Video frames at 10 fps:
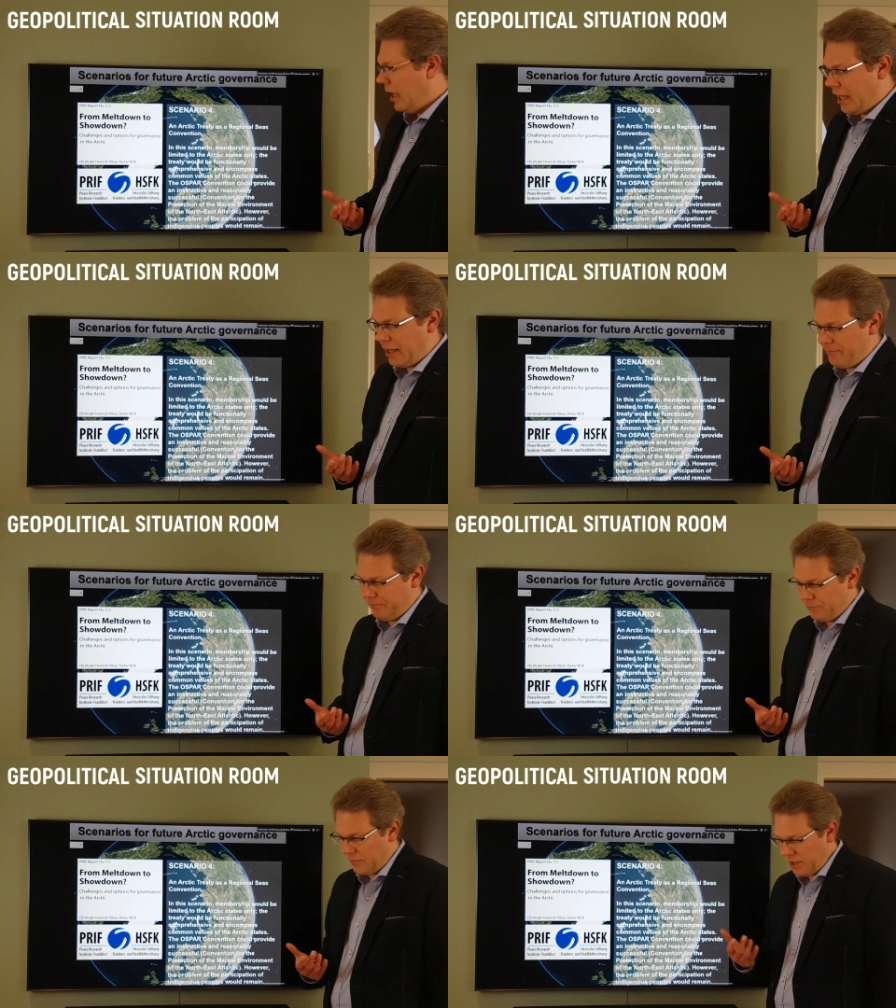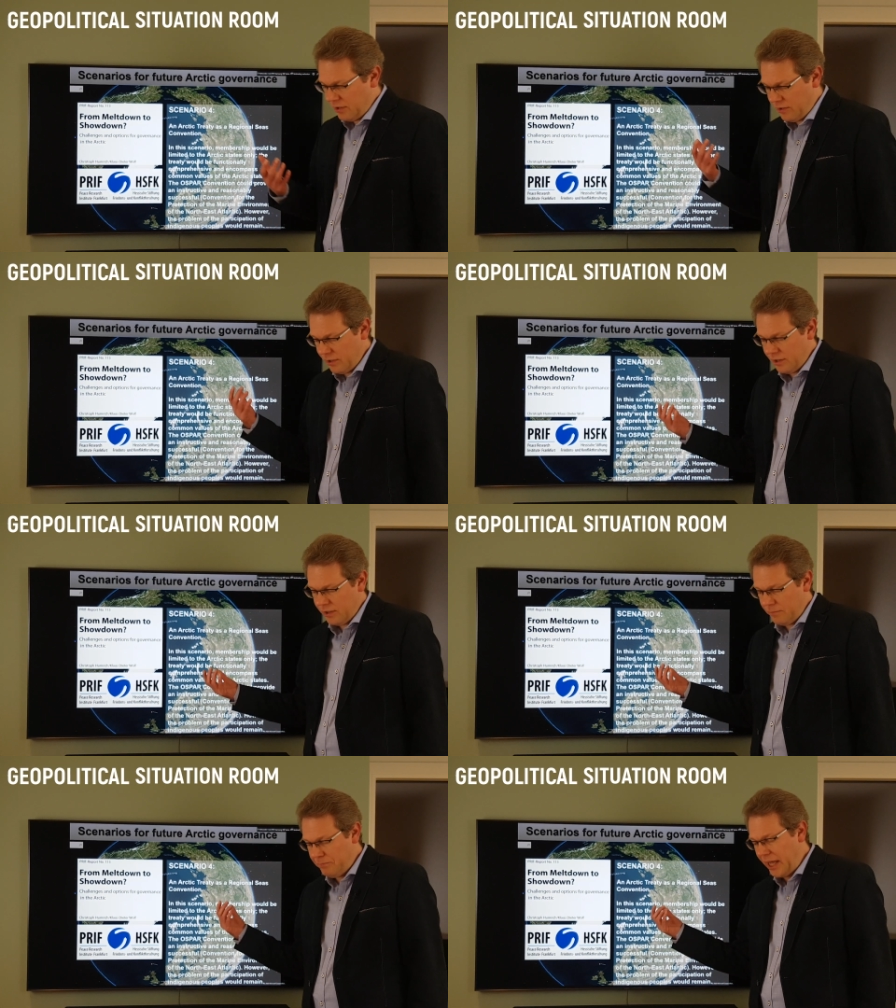
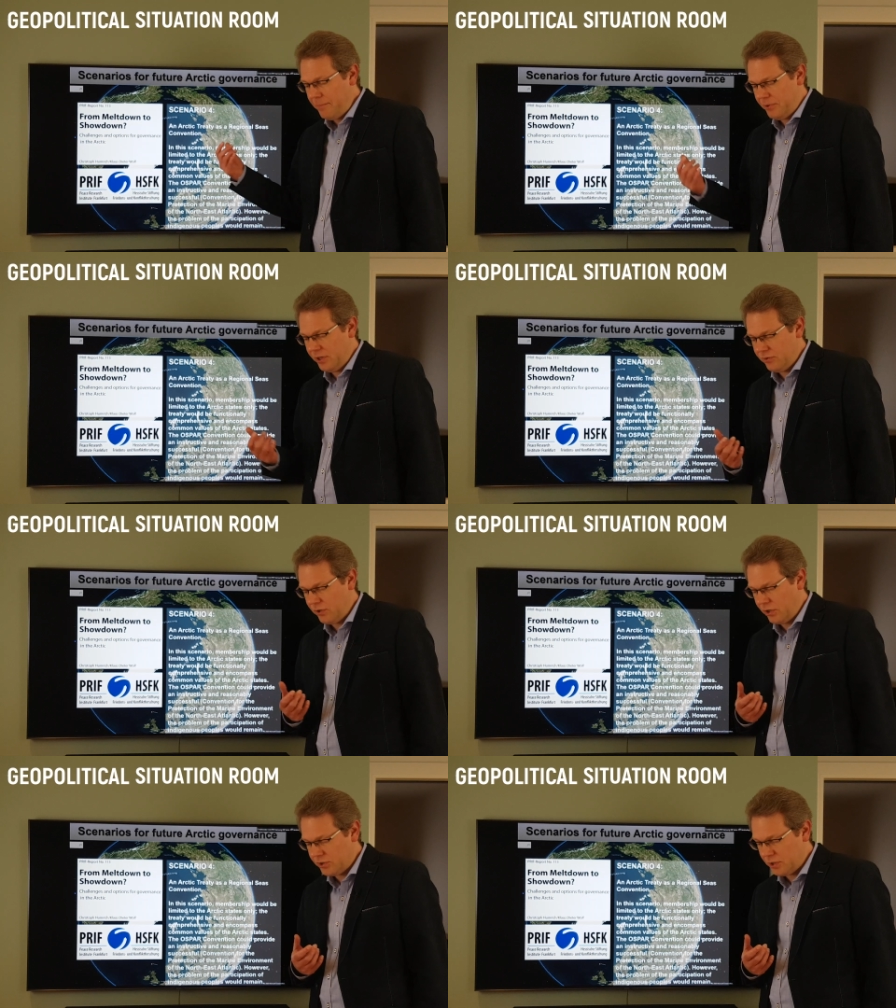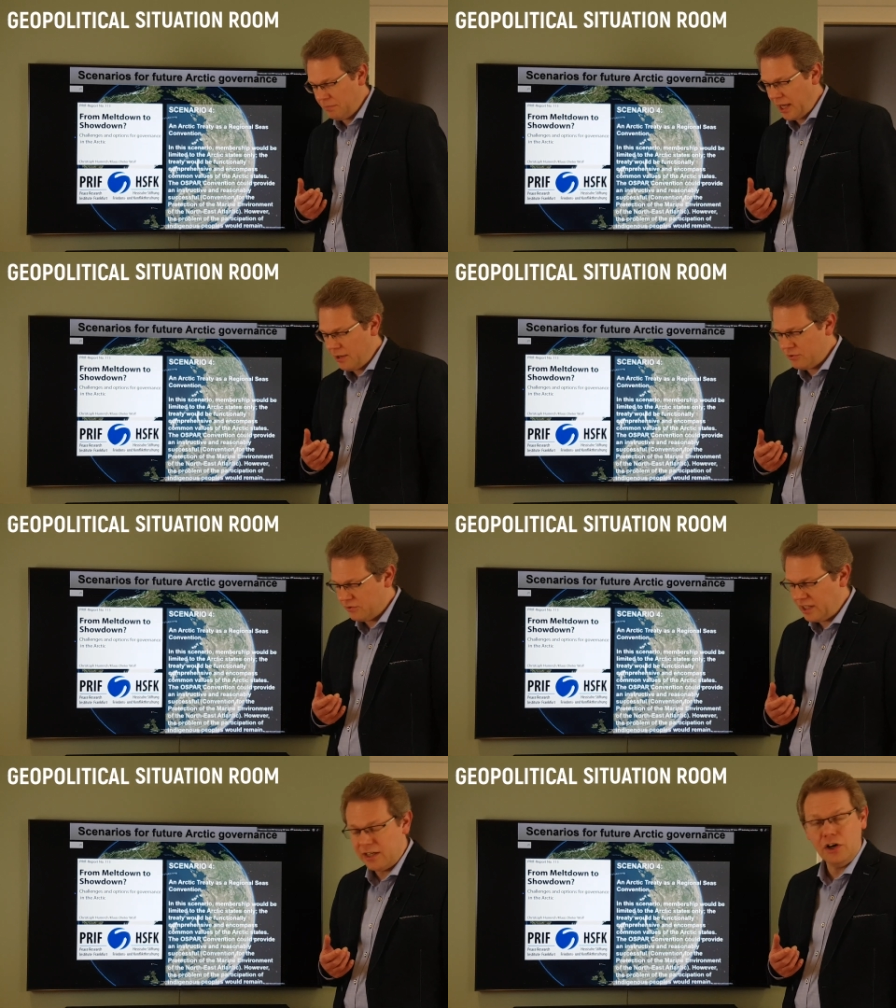The paper talks
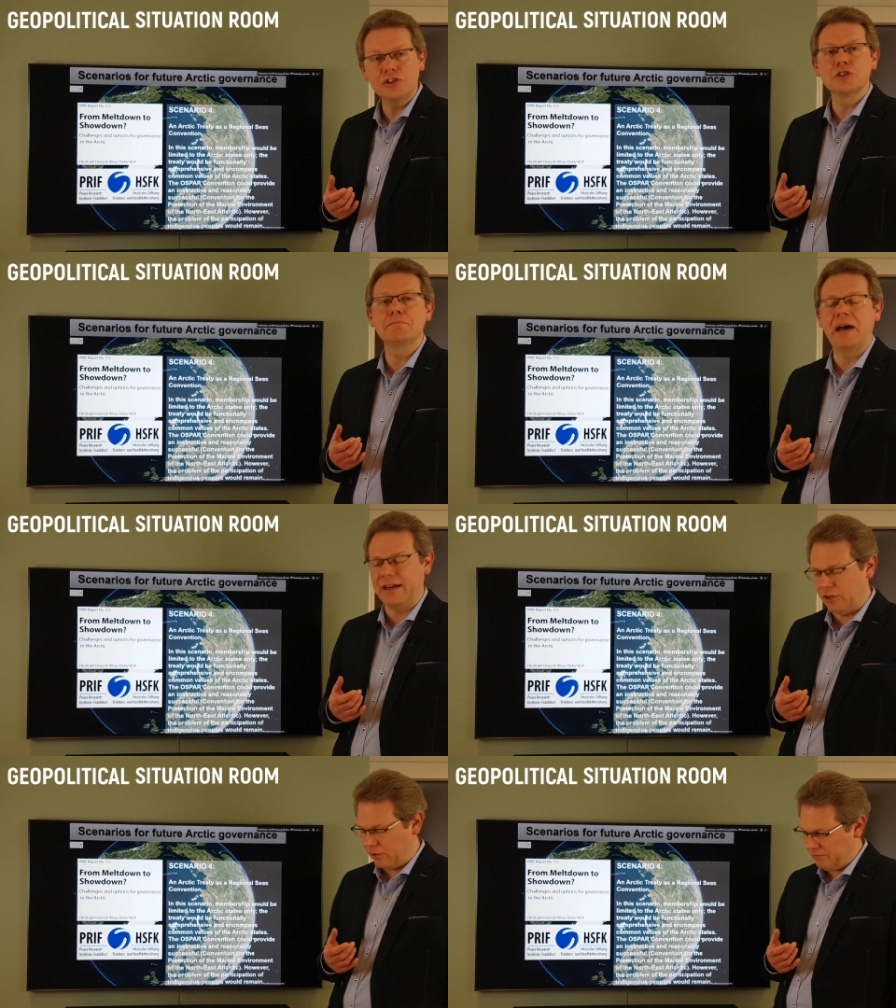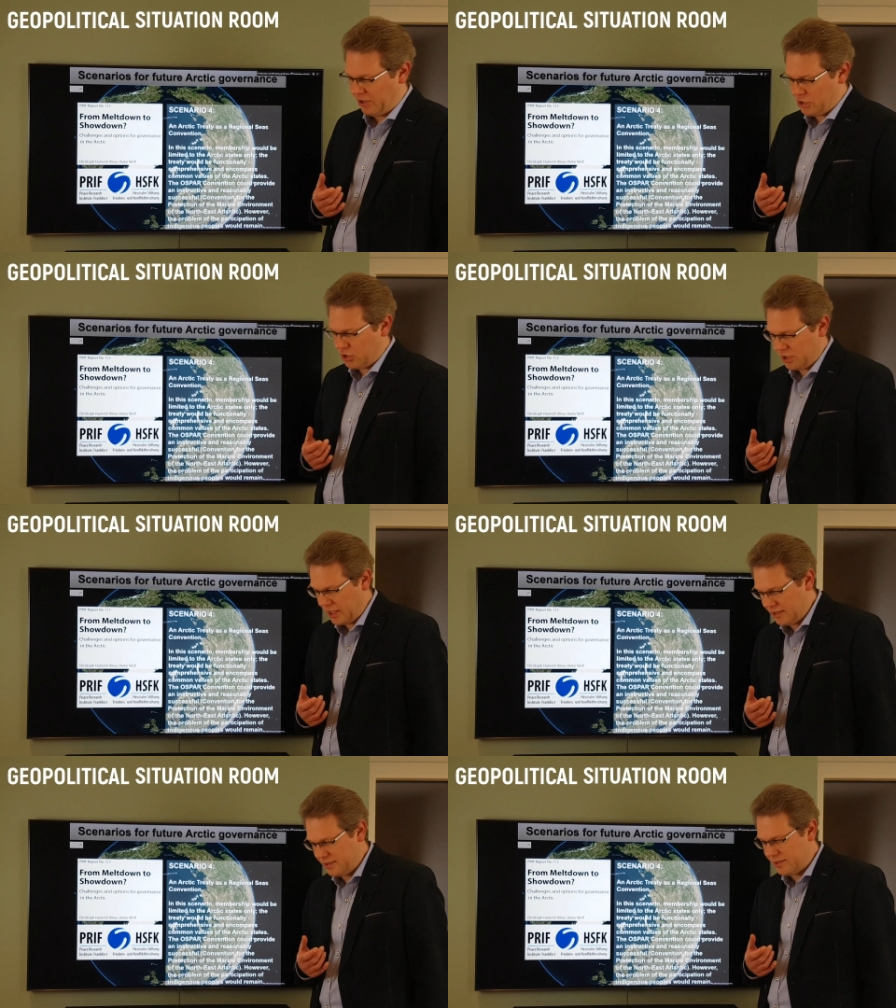about the OSPAR Convention,
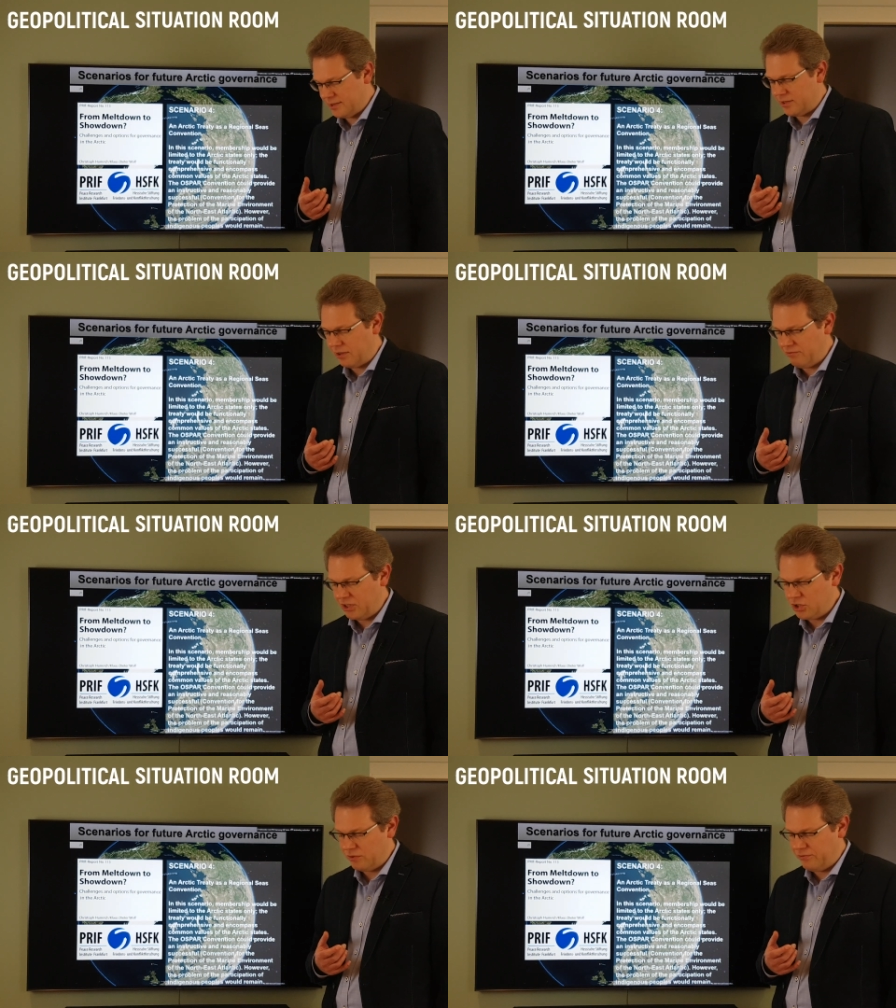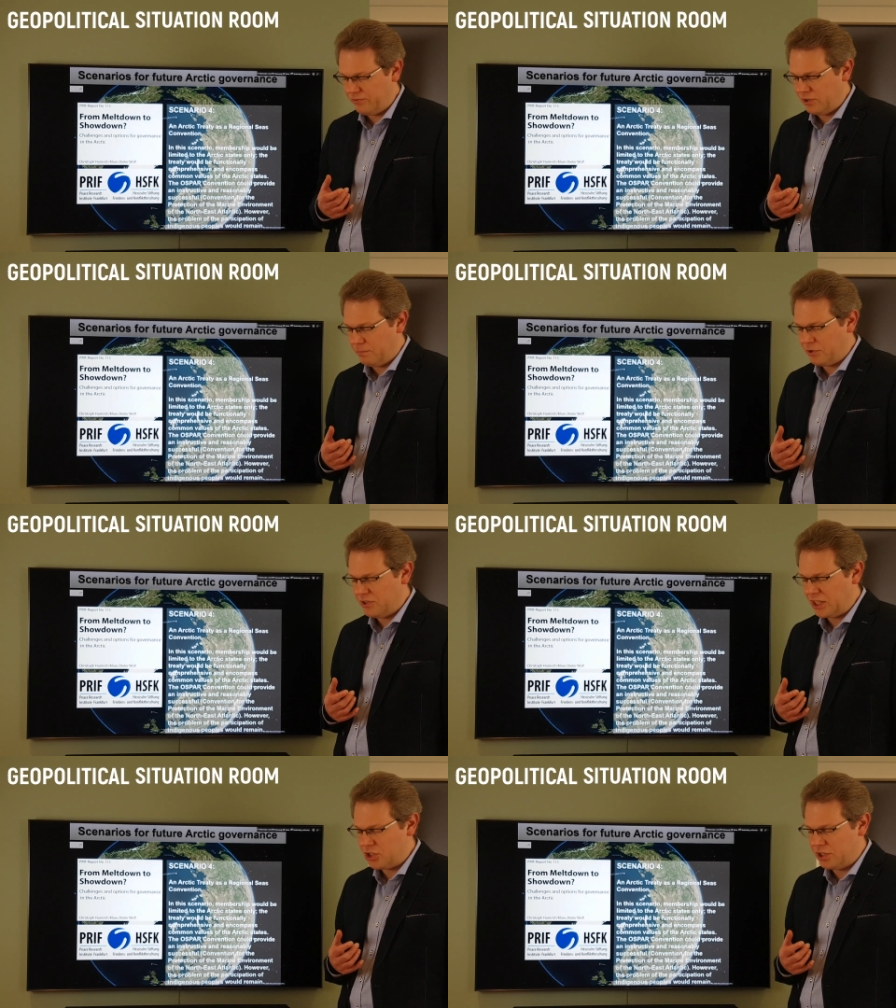and this is the Convention for the
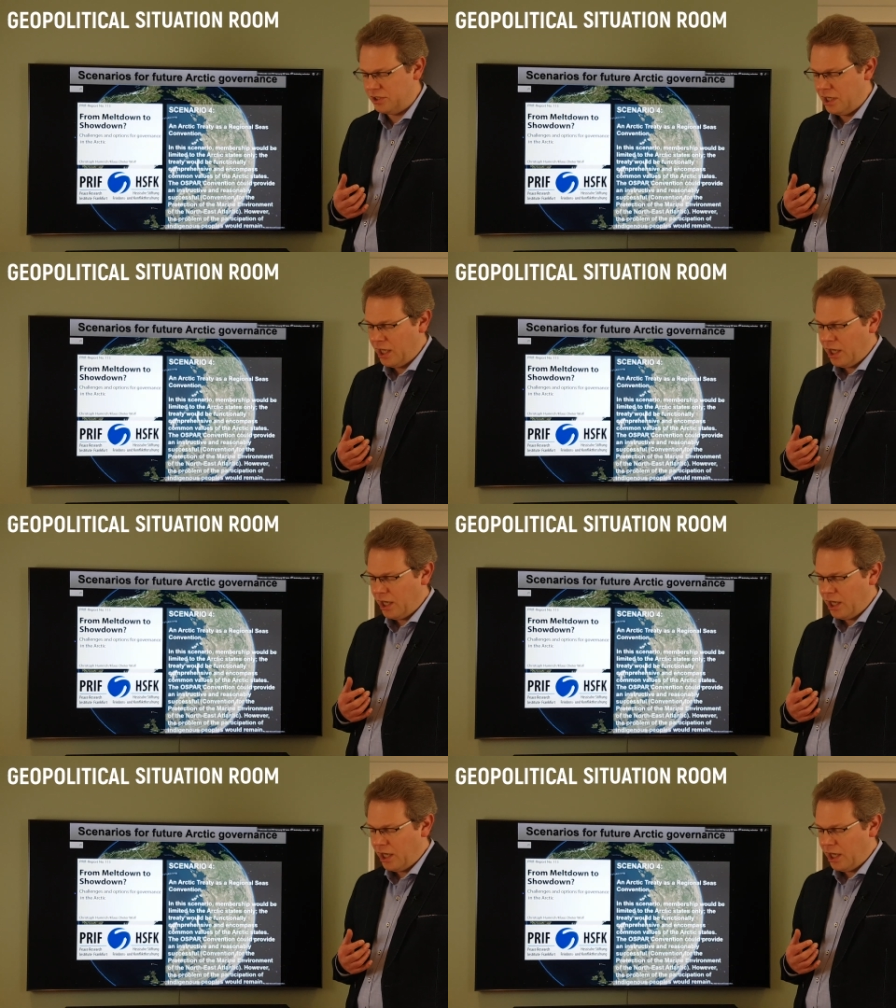Protection